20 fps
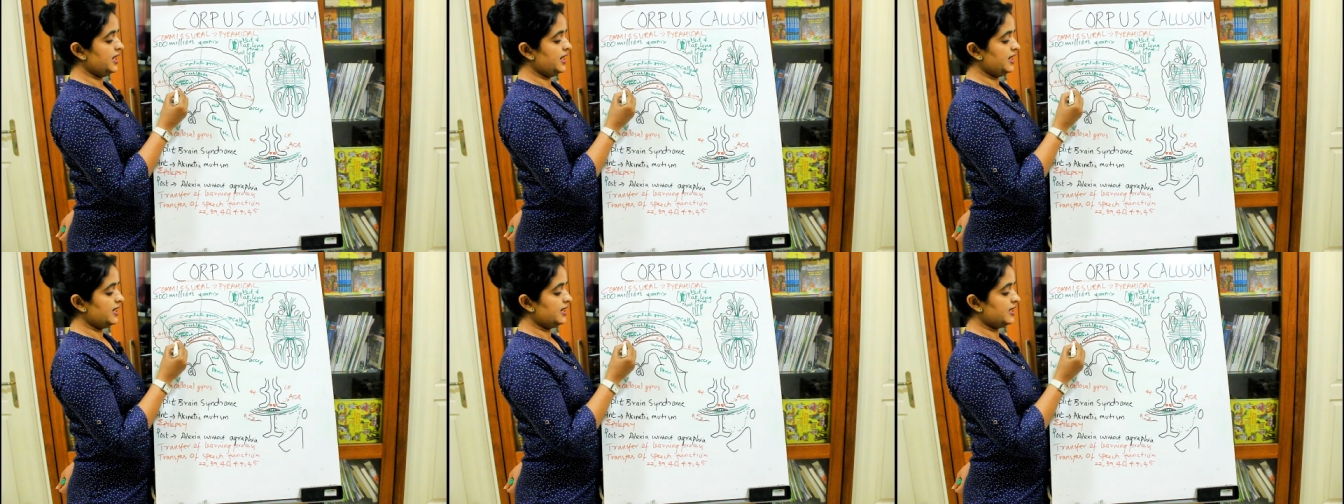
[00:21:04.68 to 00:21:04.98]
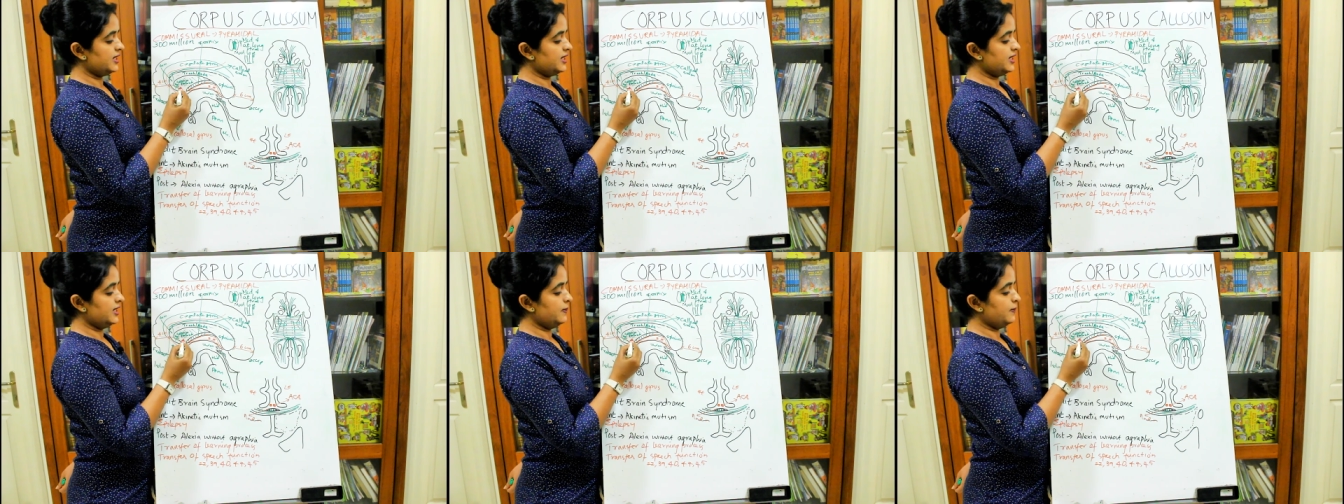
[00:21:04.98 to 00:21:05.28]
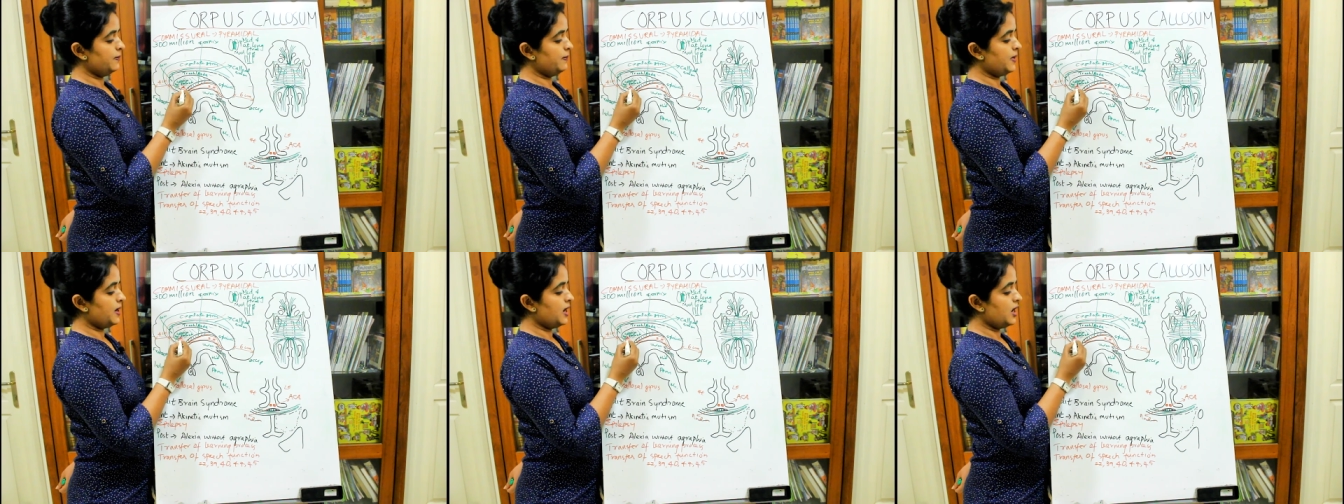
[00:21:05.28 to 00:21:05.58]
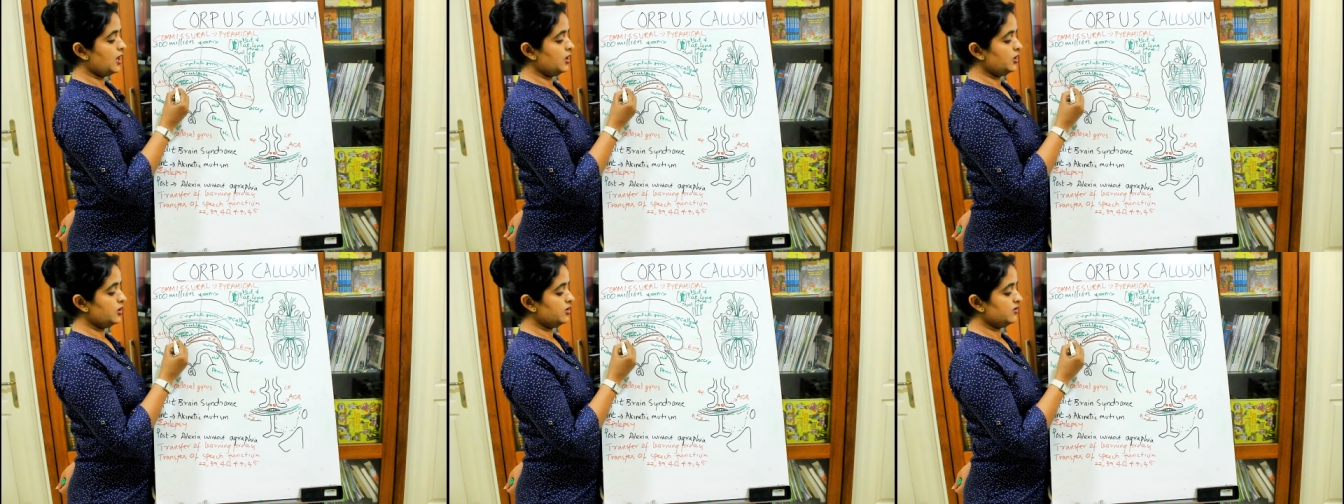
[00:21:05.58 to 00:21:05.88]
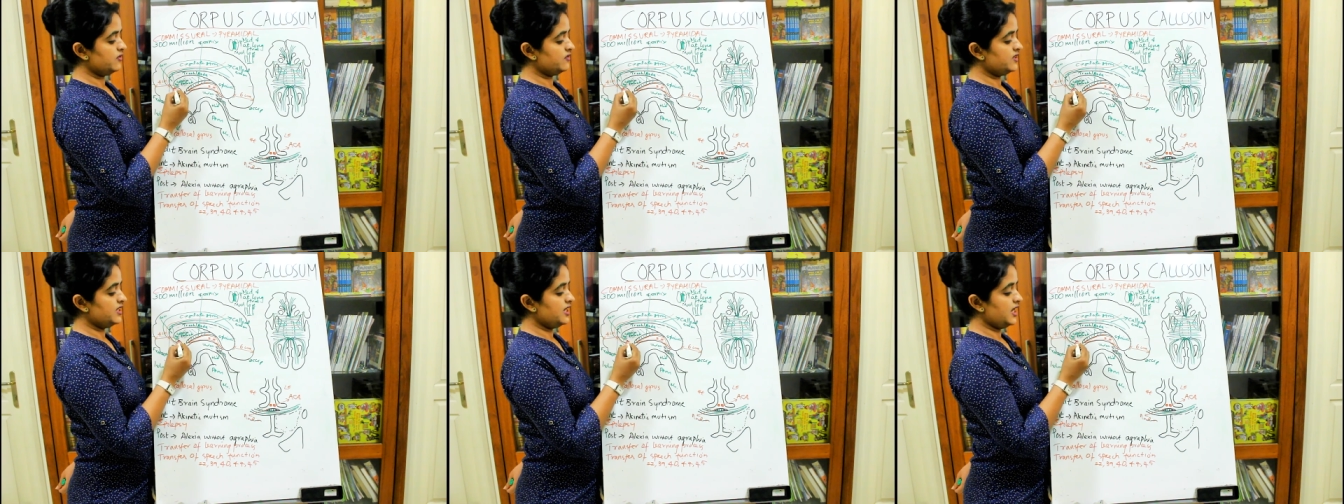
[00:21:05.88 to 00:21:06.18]
get a part
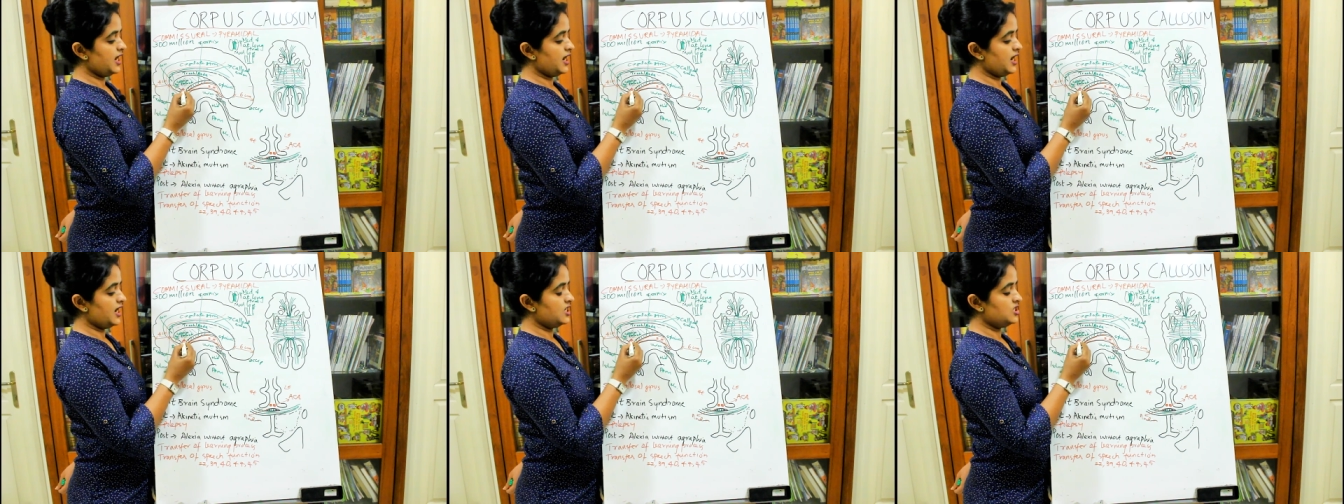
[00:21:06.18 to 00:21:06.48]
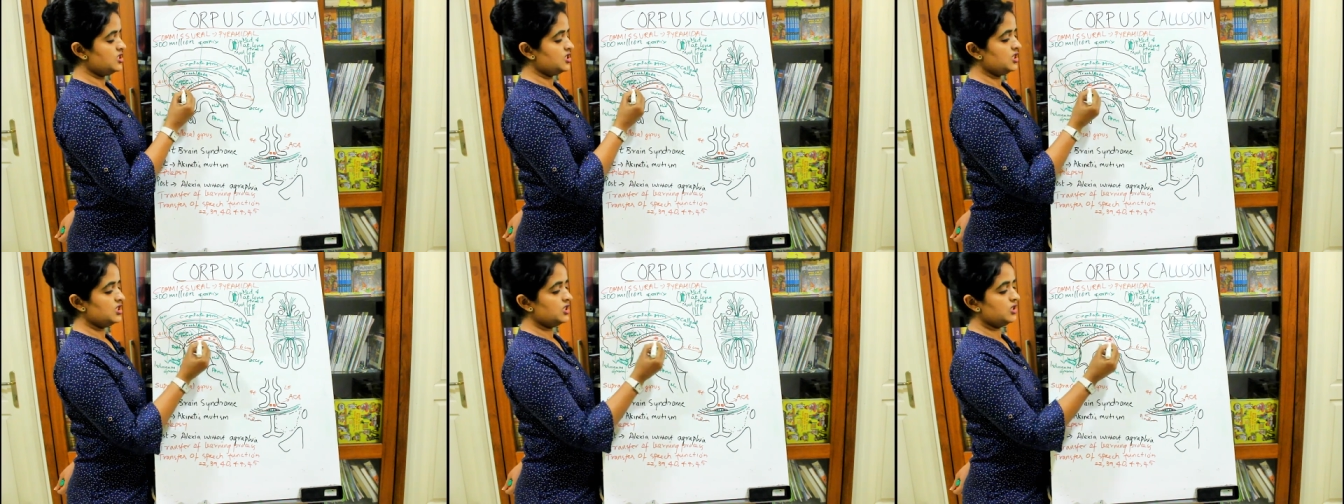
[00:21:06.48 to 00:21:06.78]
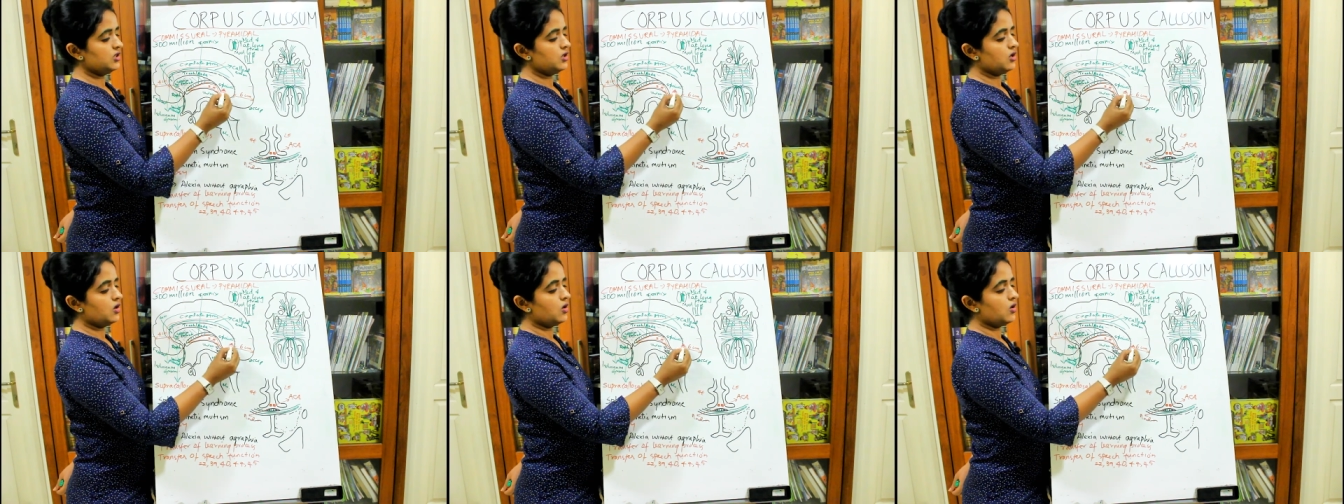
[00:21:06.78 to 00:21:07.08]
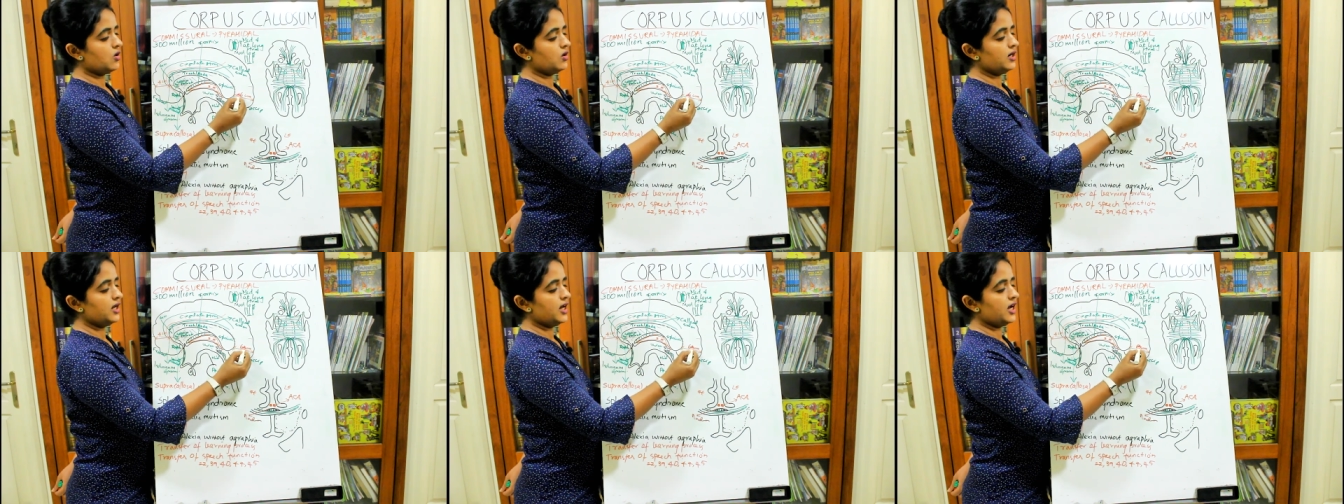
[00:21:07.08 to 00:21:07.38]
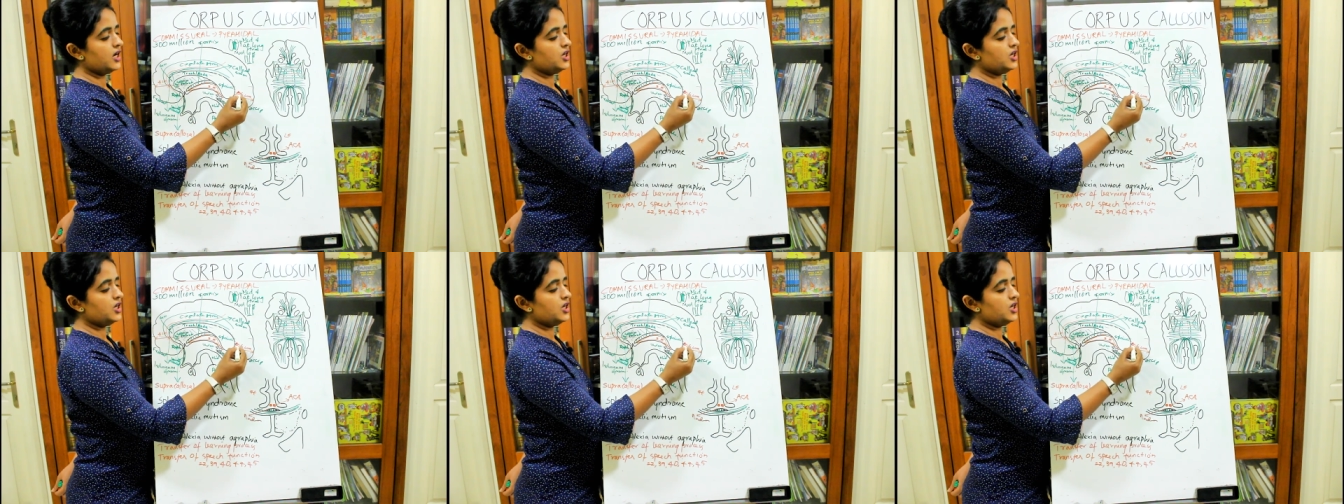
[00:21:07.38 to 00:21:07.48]
of the anterior horn